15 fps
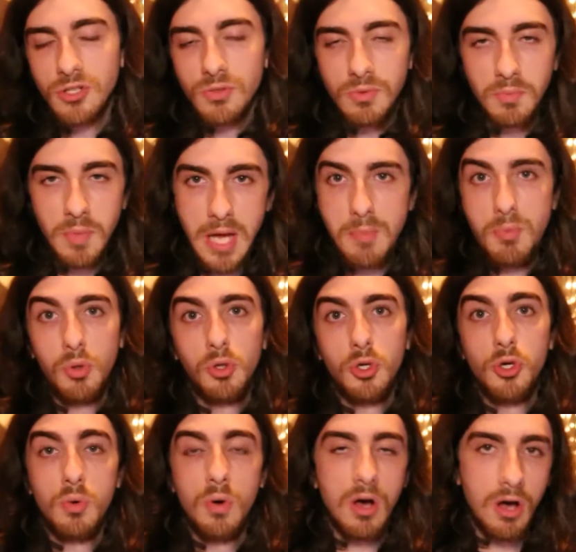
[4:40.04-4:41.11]
with people
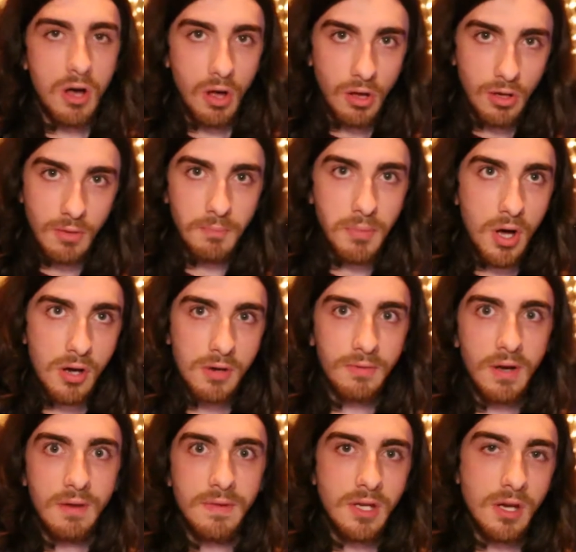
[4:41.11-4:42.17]
who are part of
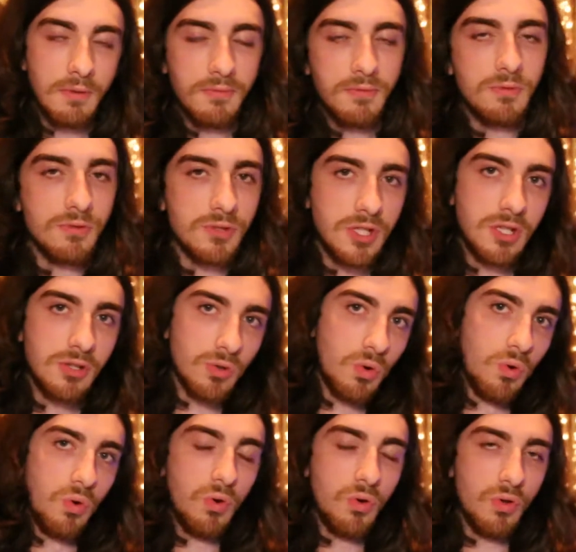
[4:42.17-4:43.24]
either the armed forces
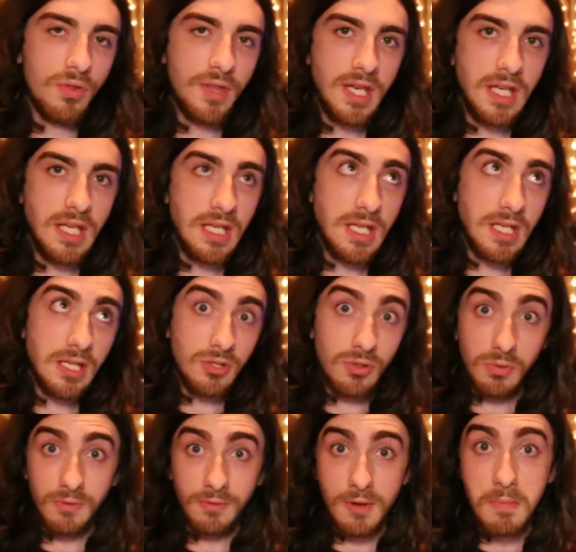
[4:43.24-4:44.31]
or the
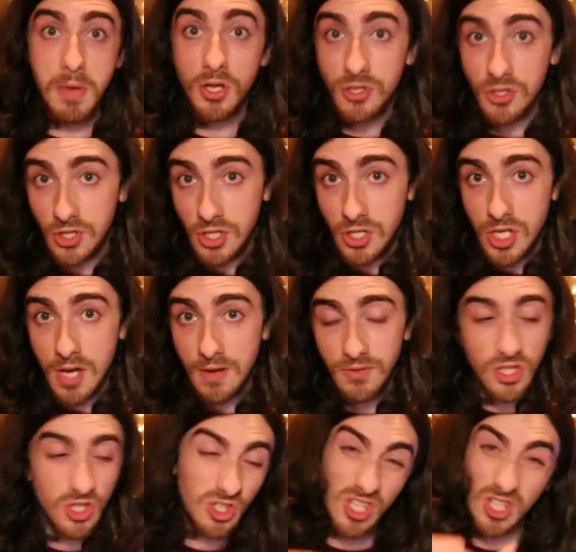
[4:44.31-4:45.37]
sort of emergency
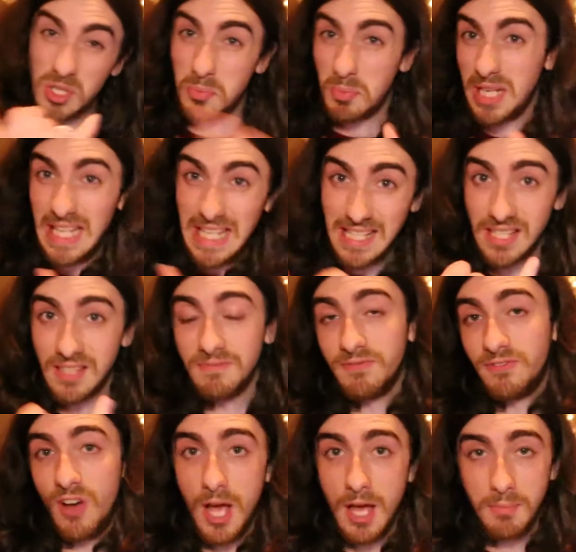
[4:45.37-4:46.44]
services, that's the police, the
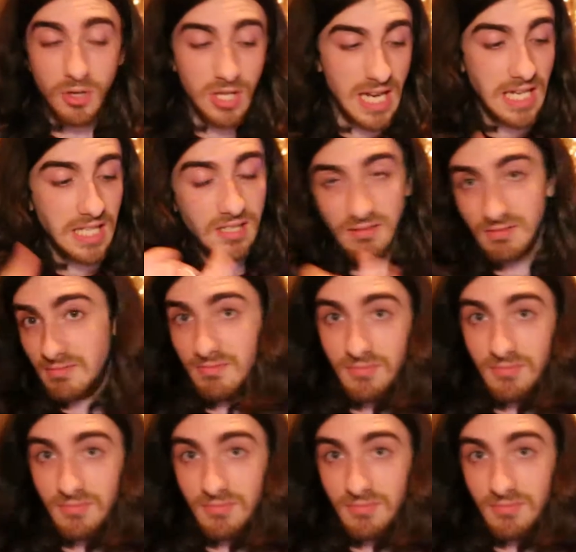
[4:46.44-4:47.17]
fire brigade,